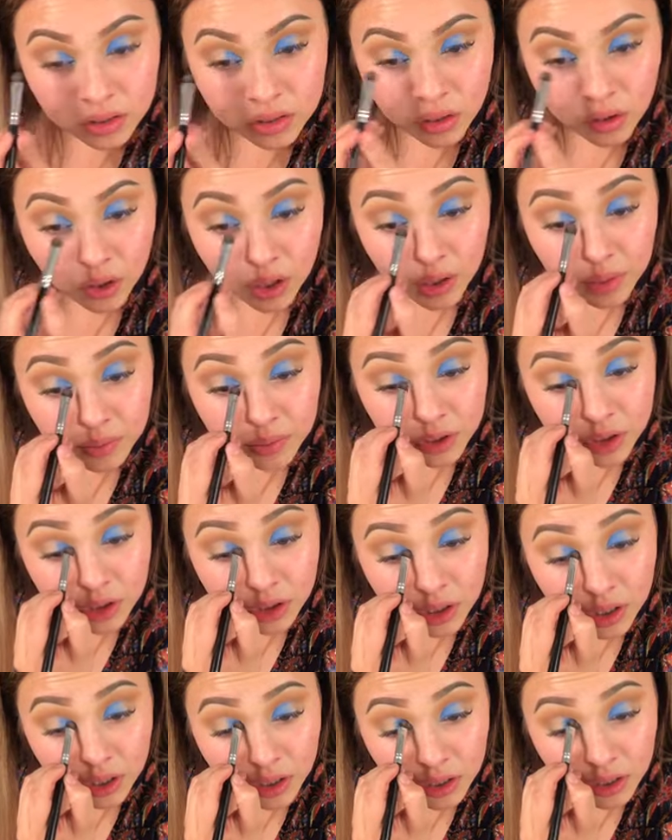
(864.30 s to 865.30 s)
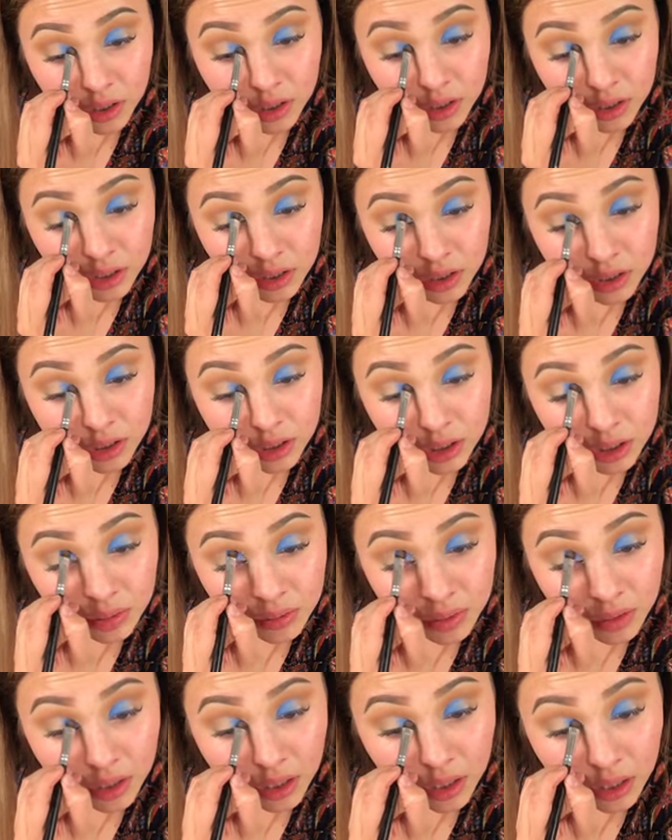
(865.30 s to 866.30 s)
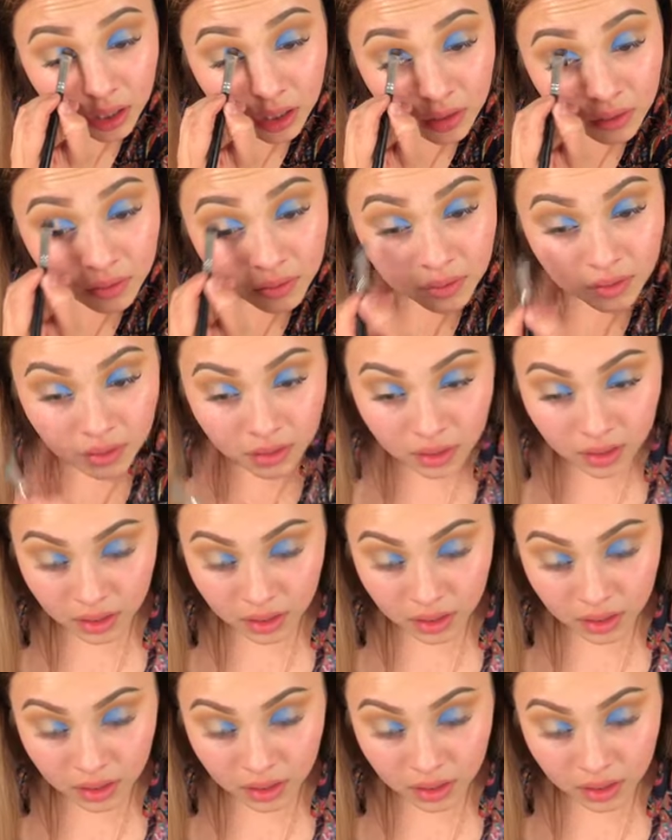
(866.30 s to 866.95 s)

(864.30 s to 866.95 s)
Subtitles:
So I'm sure she would love